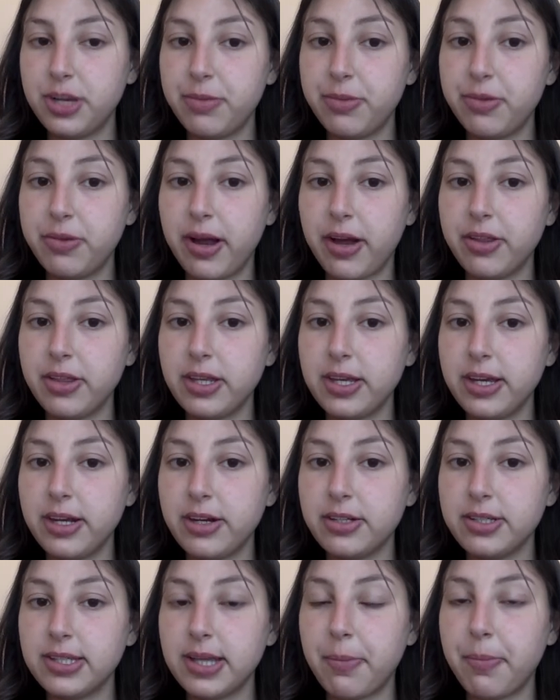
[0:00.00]
throughout the
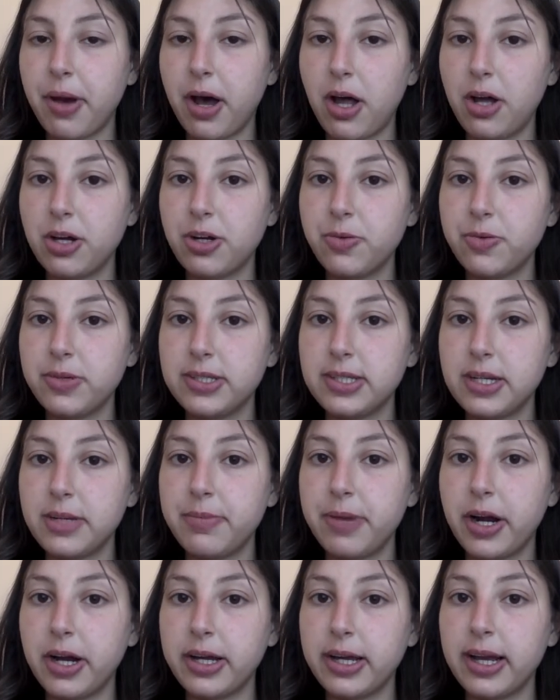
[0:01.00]
years that Pollard was in
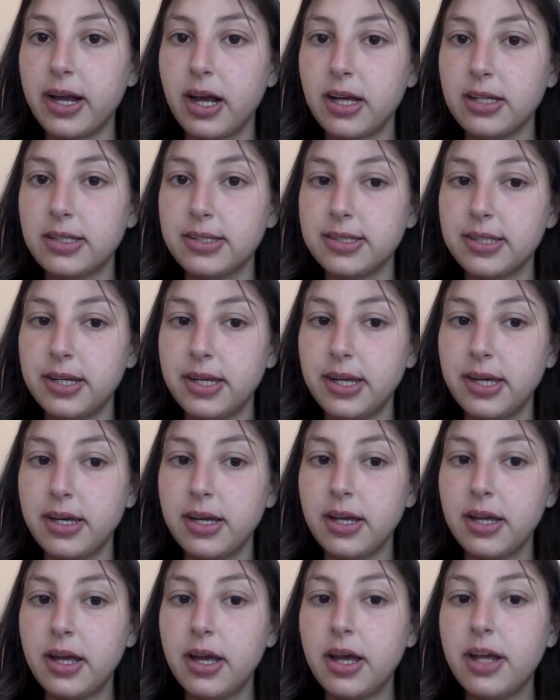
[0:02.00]
American custody,
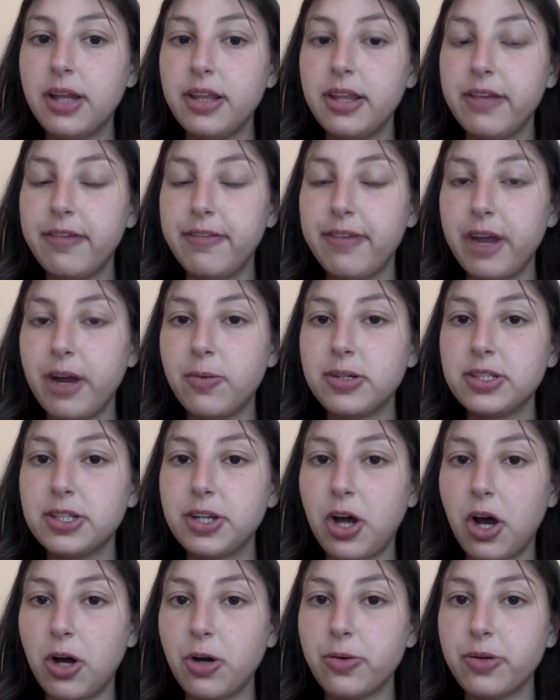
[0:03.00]
the affair was an
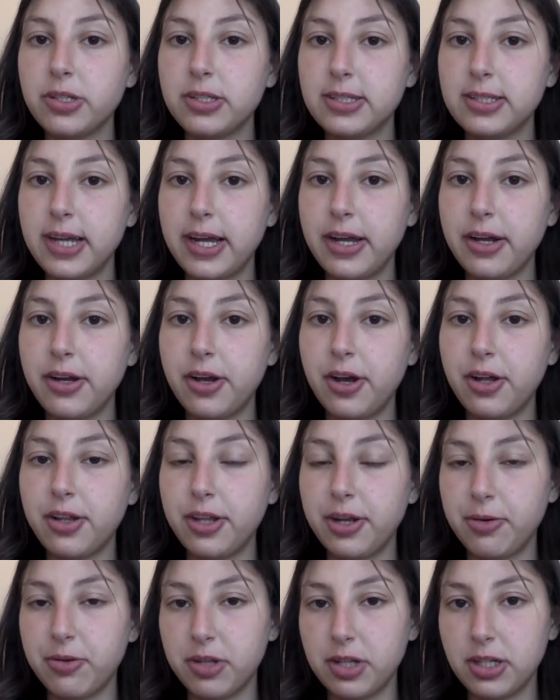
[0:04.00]
awkward stain on
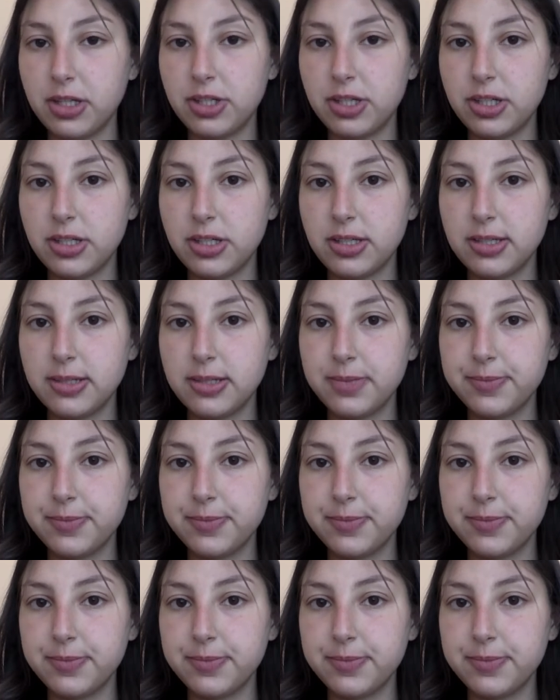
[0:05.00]
their relations.